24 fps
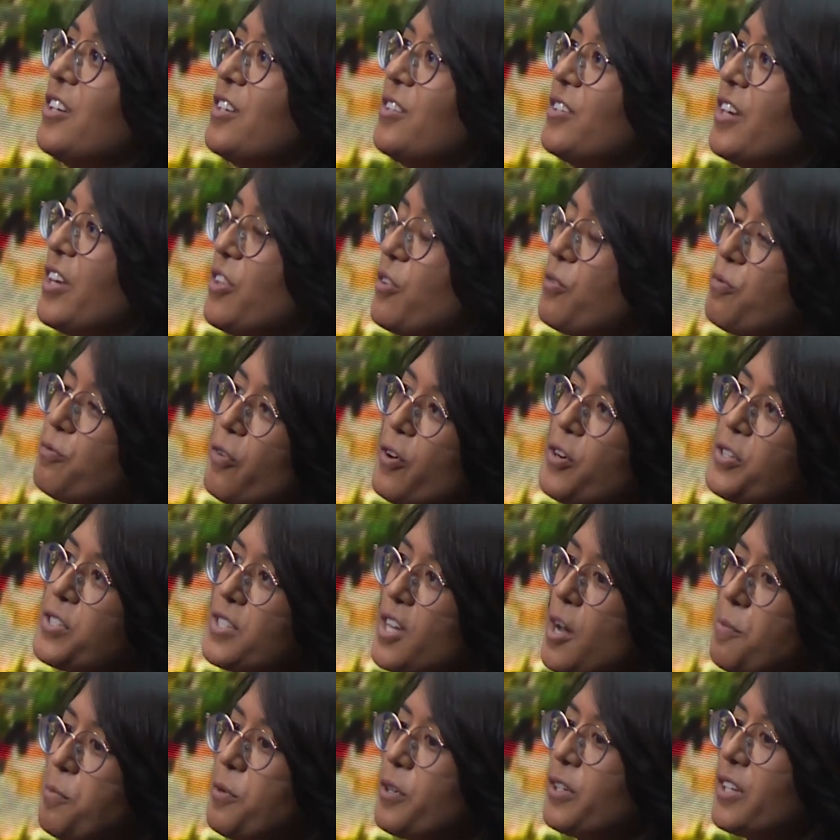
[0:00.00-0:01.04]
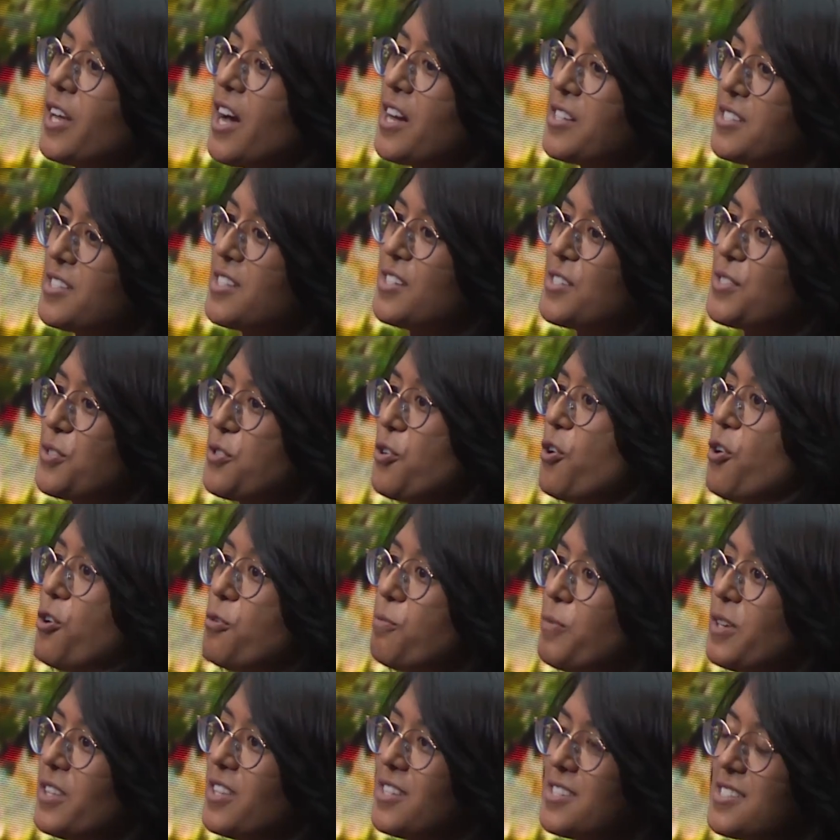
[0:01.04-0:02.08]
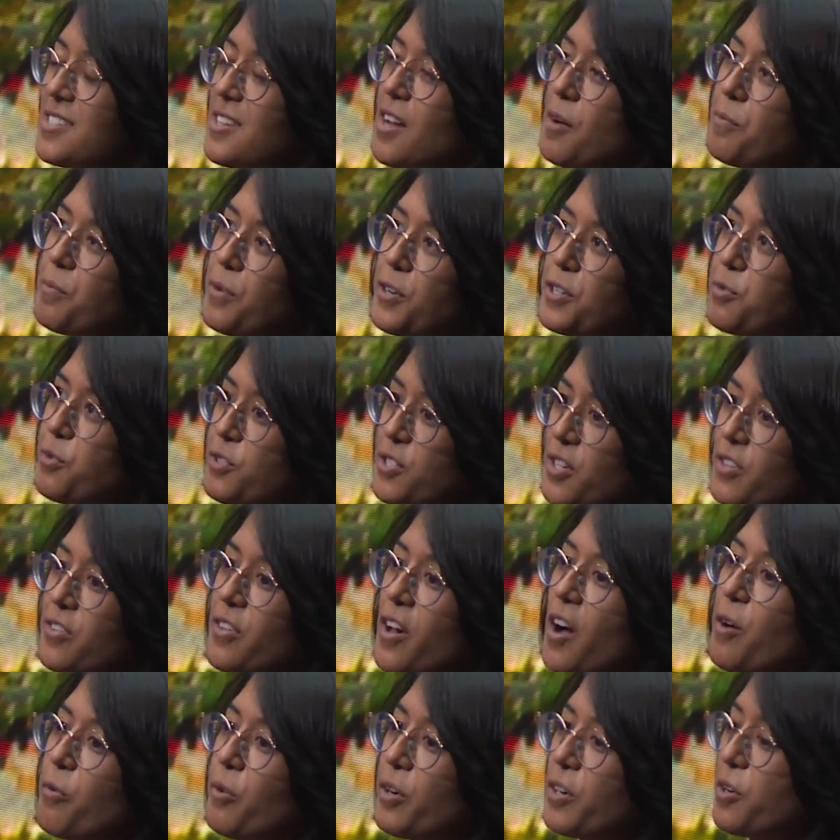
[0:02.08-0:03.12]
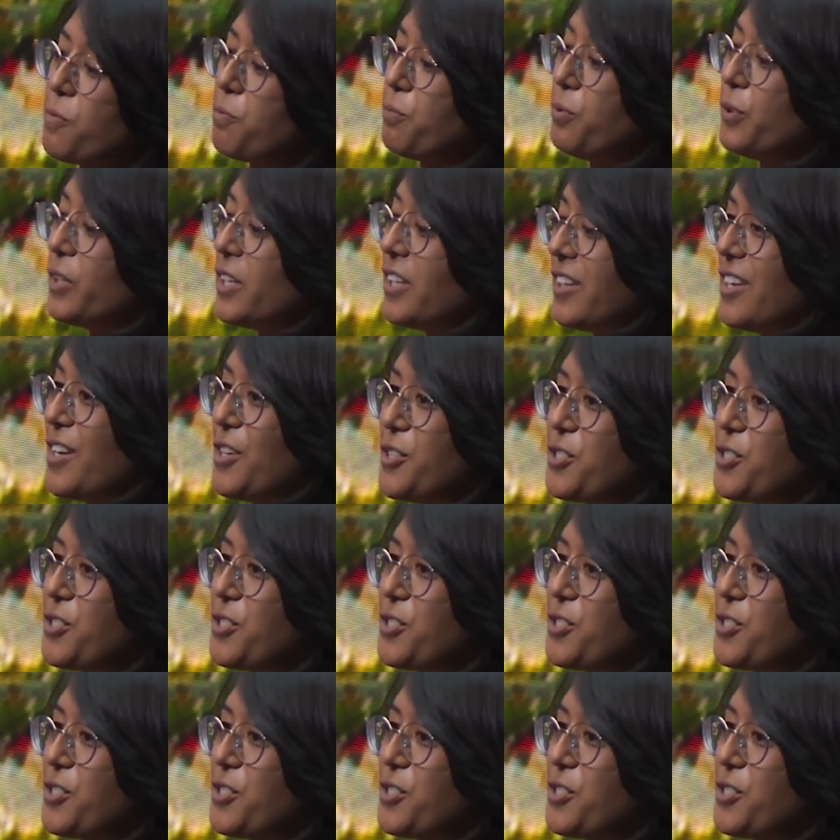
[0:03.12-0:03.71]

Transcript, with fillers: in the first couple classes told me these numbers, which I thought were completely